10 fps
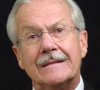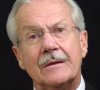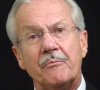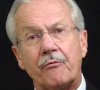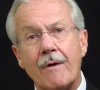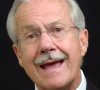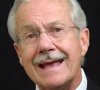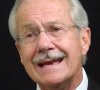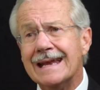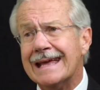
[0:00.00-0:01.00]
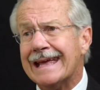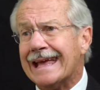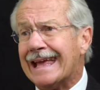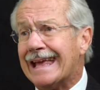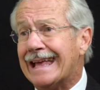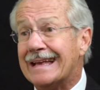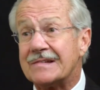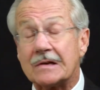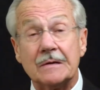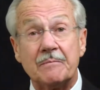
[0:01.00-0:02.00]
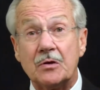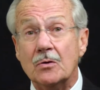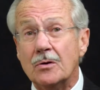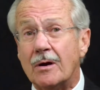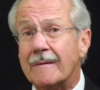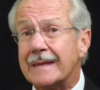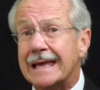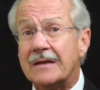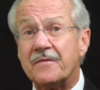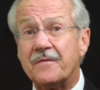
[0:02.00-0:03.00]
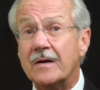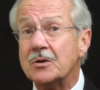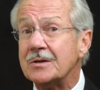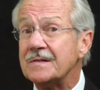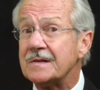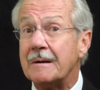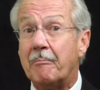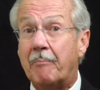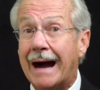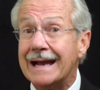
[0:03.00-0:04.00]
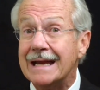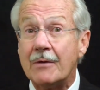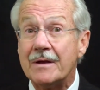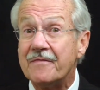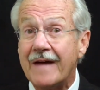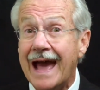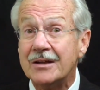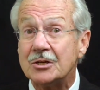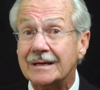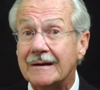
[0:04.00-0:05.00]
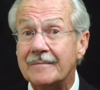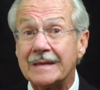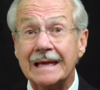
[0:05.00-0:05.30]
The brain is a computer. It functions in a binary fashion.